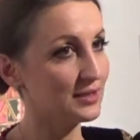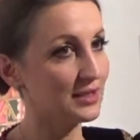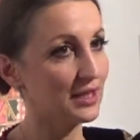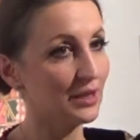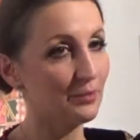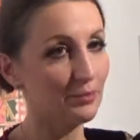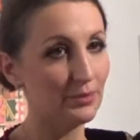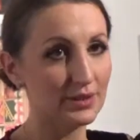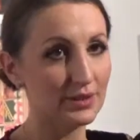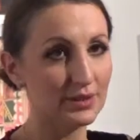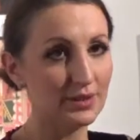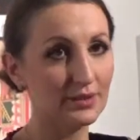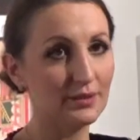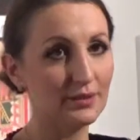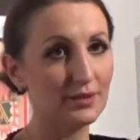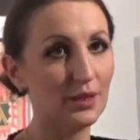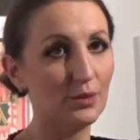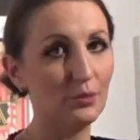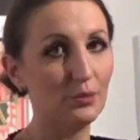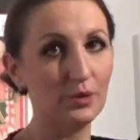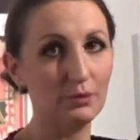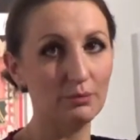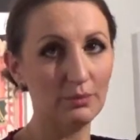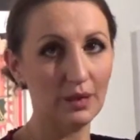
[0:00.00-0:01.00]
I'm resisting
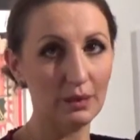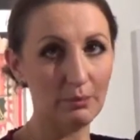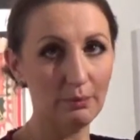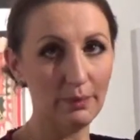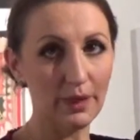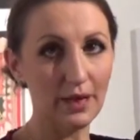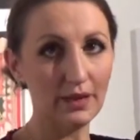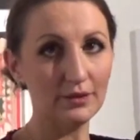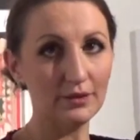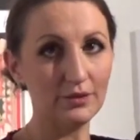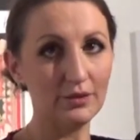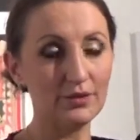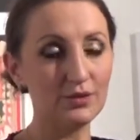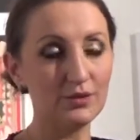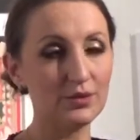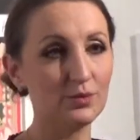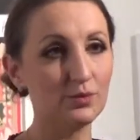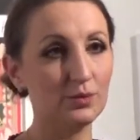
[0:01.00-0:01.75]
with my patterns,